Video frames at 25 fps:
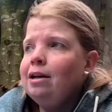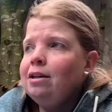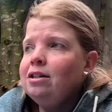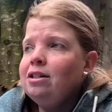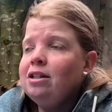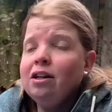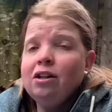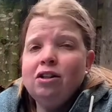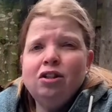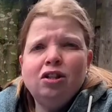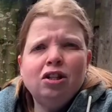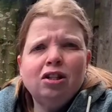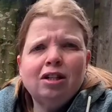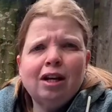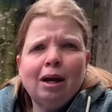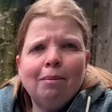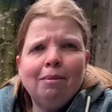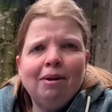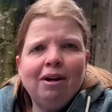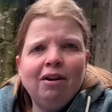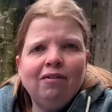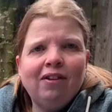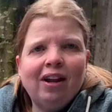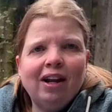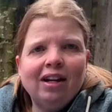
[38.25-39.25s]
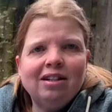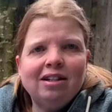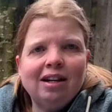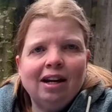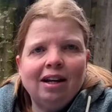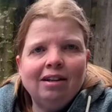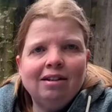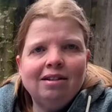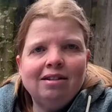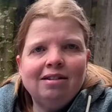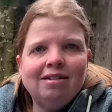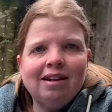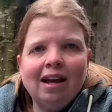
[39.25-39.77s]
Celsius, I believe that's
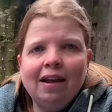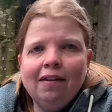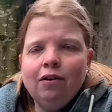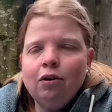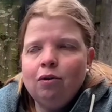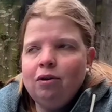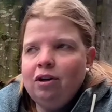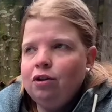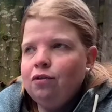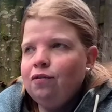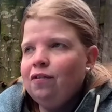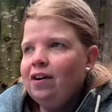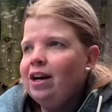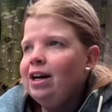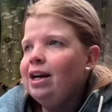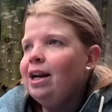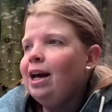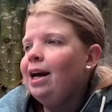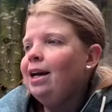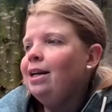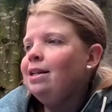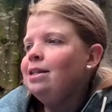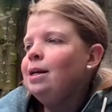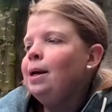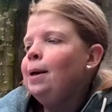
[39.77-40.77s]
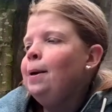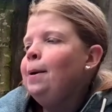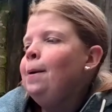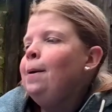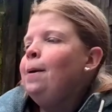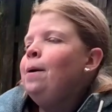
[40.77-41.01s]
a 10 degrees Fahrenheit,